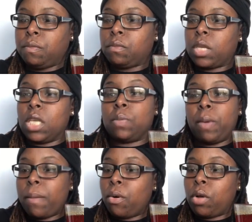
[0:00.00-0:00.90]
Because
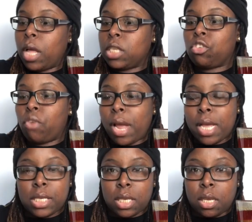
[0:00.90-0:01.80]
people is
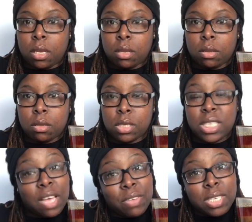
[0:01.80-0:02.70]
crazy.
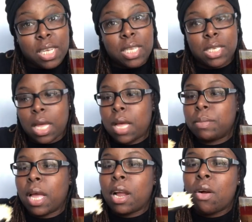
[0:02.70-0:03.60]
17 times
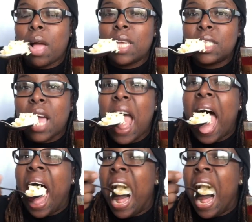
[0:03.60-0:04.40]
that girl got shot.